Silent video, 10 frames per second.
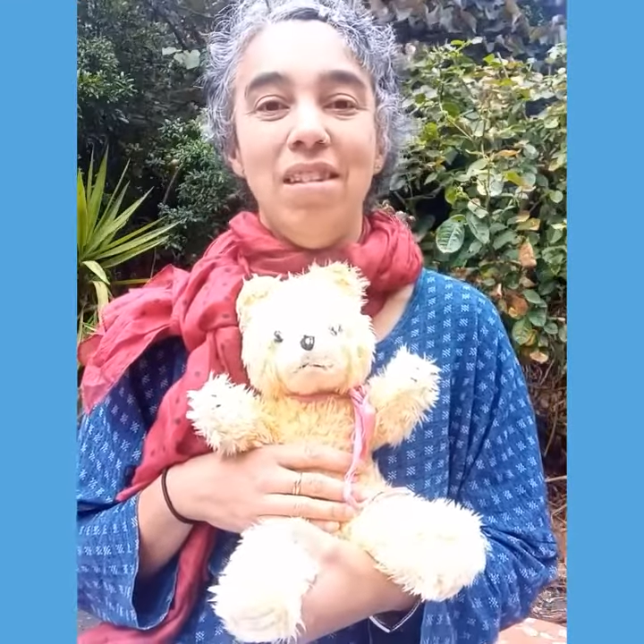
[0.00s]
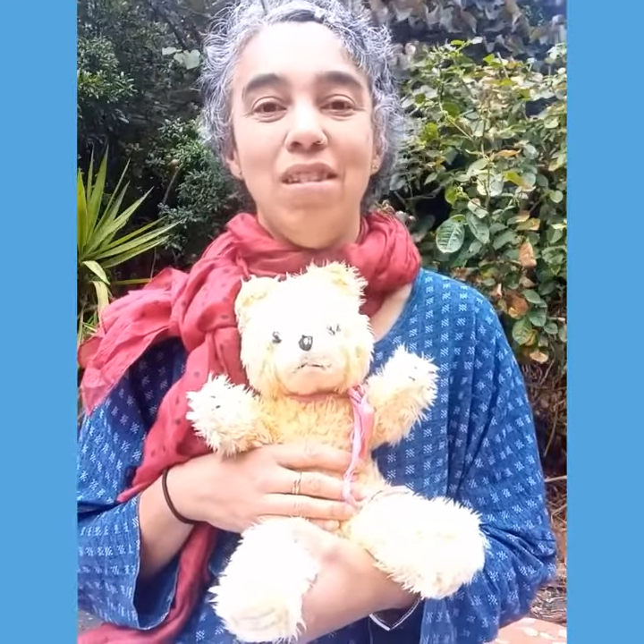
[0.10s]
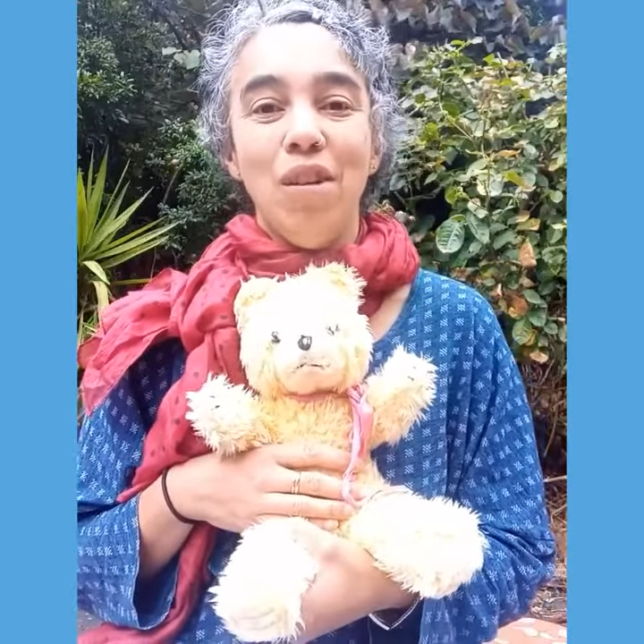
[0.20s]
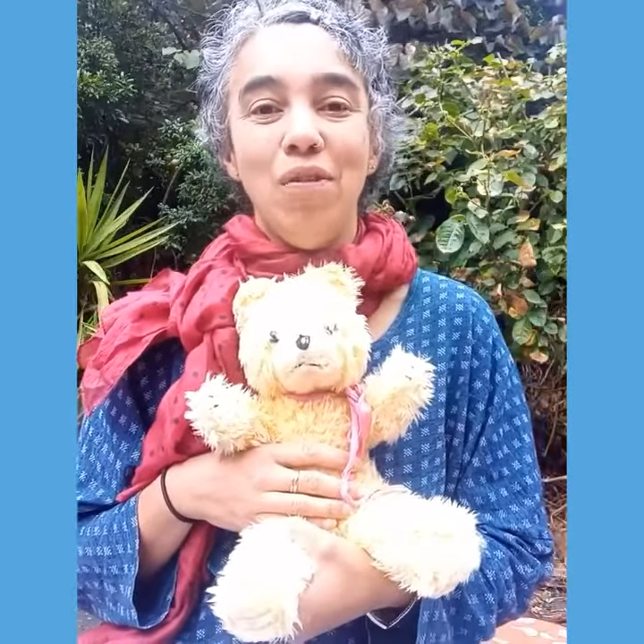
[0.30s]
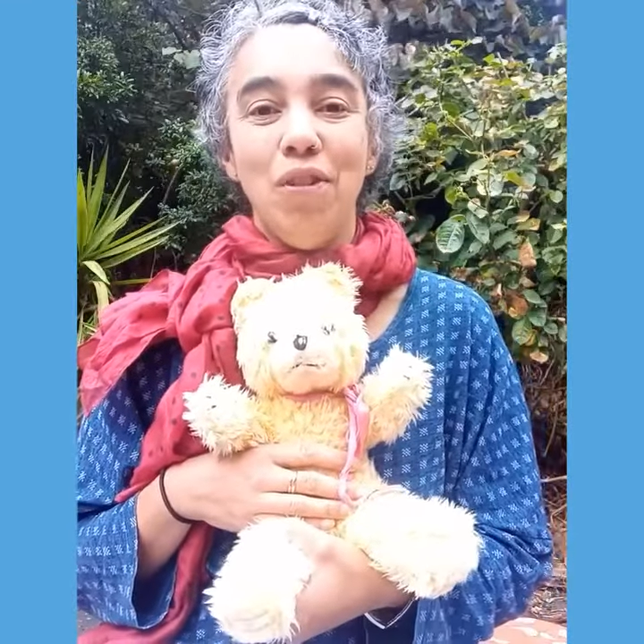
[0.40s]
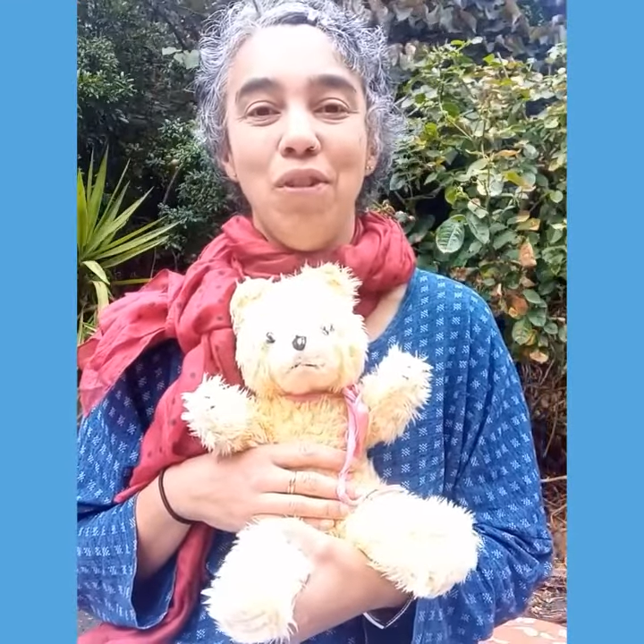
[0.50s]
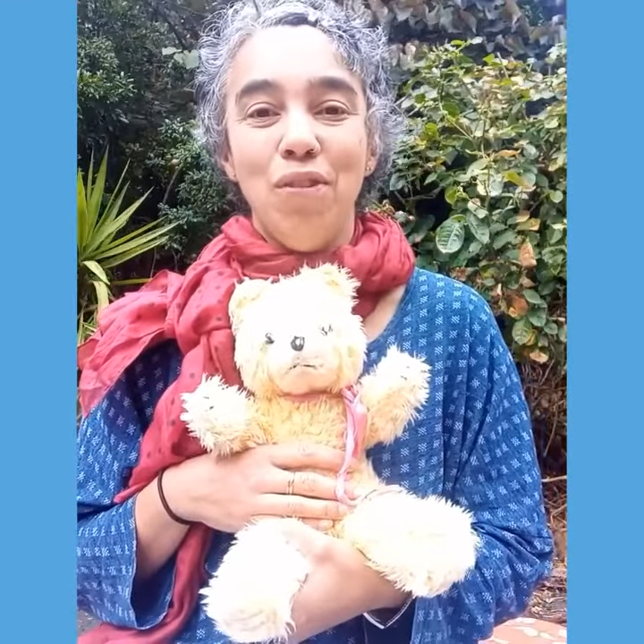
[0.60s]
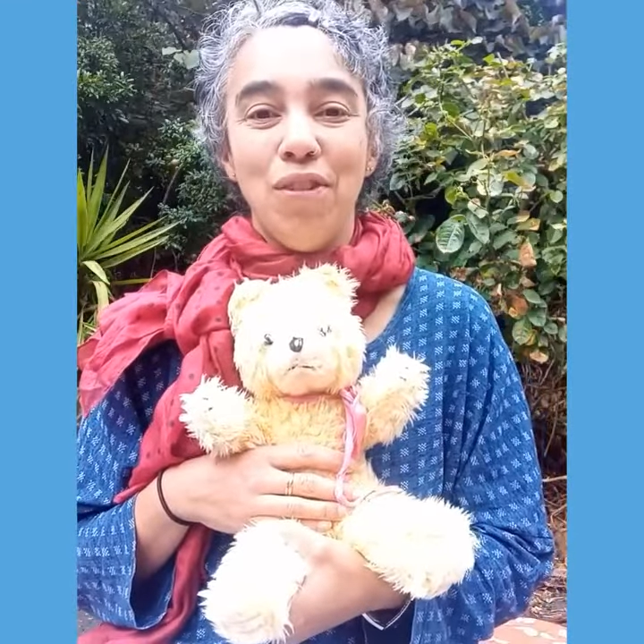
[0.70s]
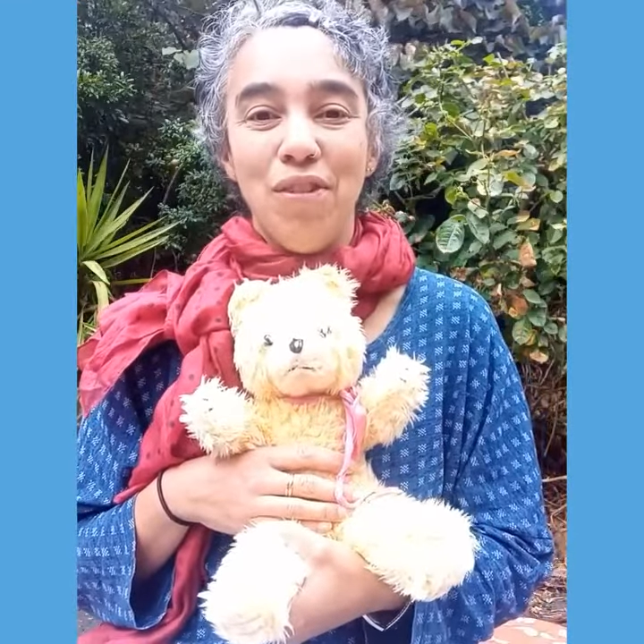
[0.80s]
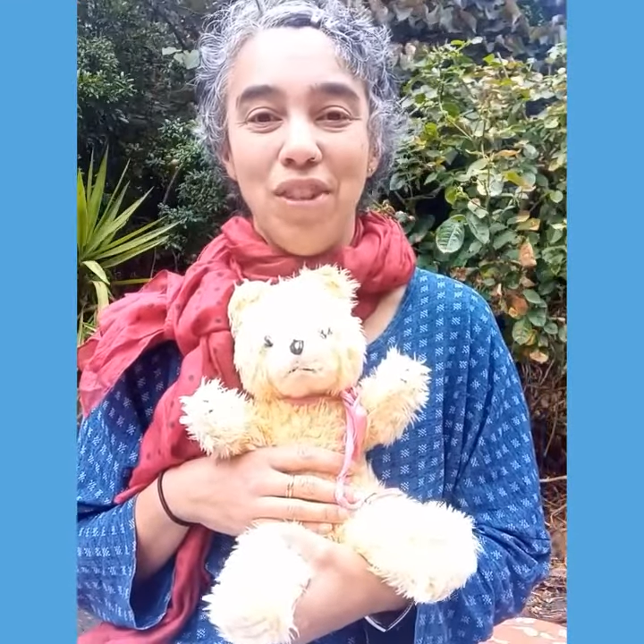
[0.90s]
and so full
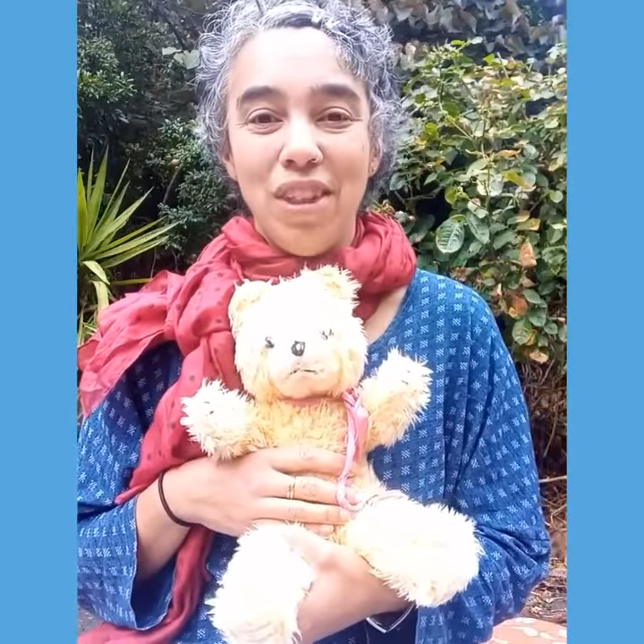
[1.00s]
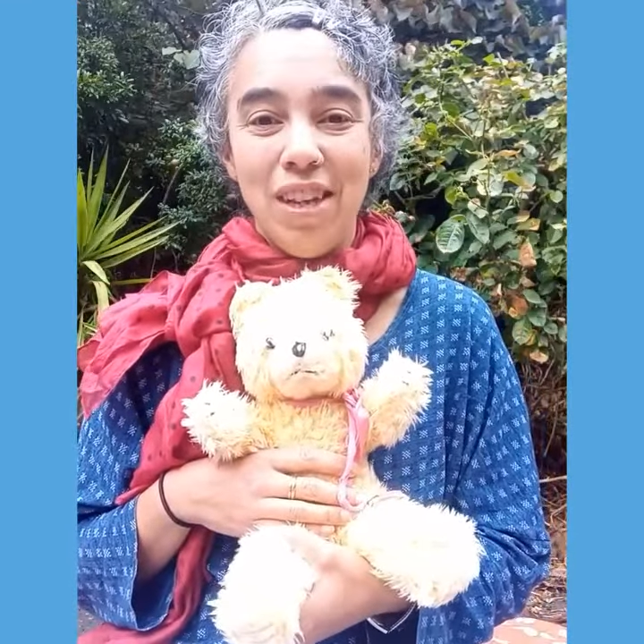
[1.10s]
of all the